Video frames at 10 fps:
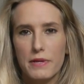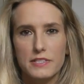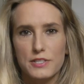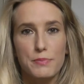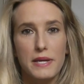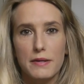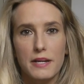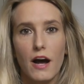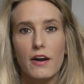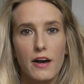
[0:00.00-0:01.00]
just
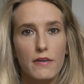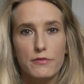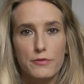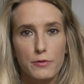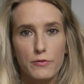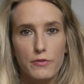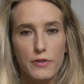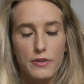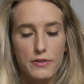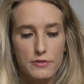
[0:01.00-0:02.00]
being uncomfortable for
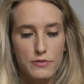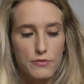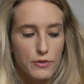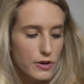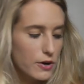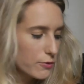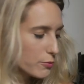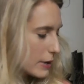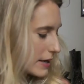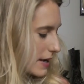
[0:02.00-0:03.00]
the whole
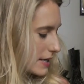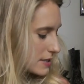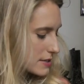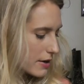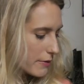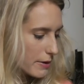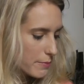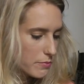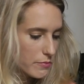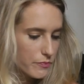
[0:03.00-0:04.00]
weekend.
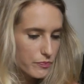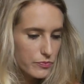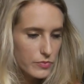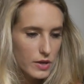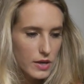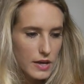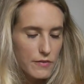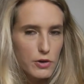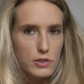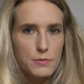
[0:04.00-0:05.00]
So
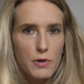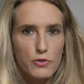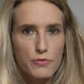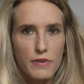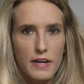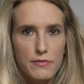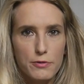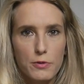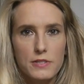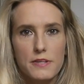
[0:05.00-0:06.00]
if you've got some old
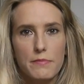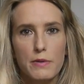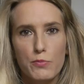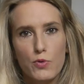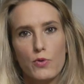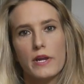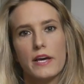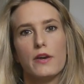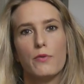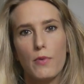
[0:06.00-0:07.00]
faithful ones that have been worn
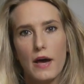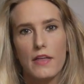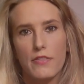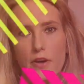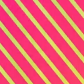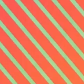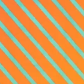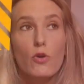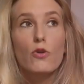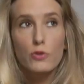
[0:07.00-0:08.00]
in, wear
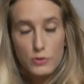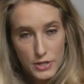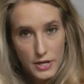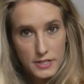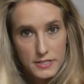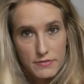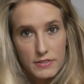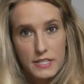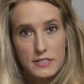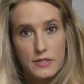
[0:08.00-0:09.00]
those. Or
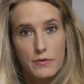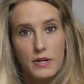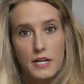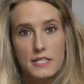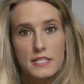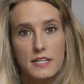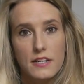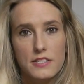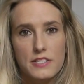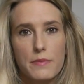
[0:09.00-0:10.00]
alternatively, do what I did
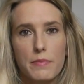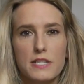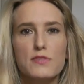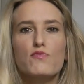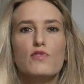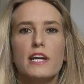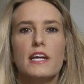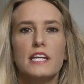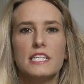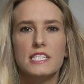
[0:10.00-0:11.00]
last year and buy some
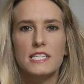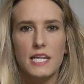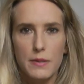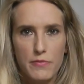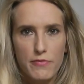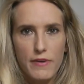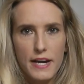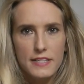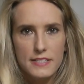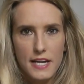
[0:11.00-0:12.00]
really cheap
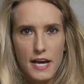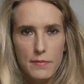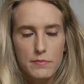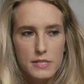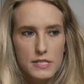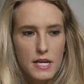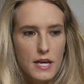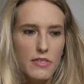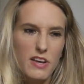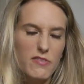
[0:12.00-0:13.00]
fake DMs
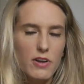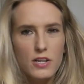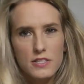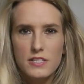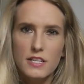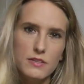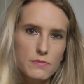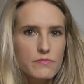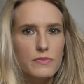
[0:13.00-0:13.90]
that have lasted